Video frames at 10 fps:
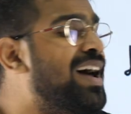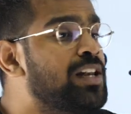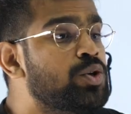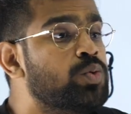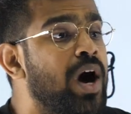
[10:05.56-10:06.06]

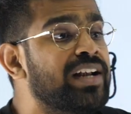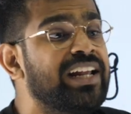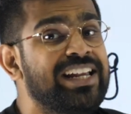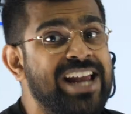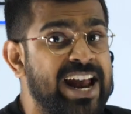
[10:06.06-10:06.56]
value is
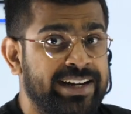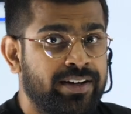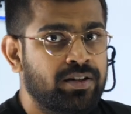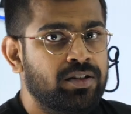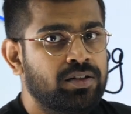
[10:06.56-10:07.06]
what?
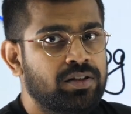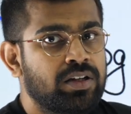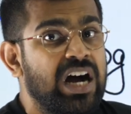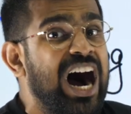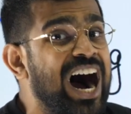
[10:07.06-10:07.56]
n.
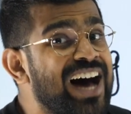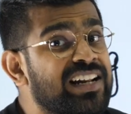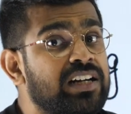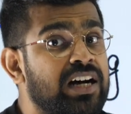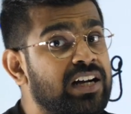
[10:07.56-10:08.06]

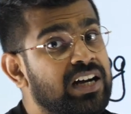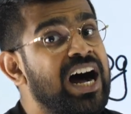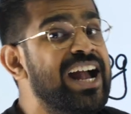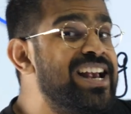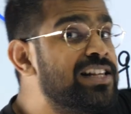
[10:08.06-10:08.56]
R
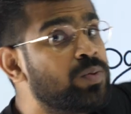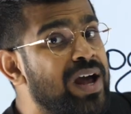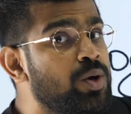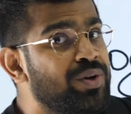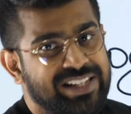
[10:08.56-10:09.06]
highest
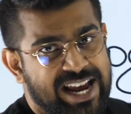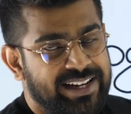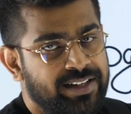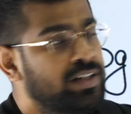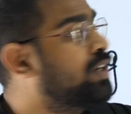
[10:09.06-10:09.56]
value is
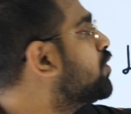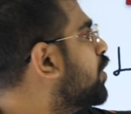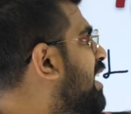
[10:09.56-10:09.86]
n. So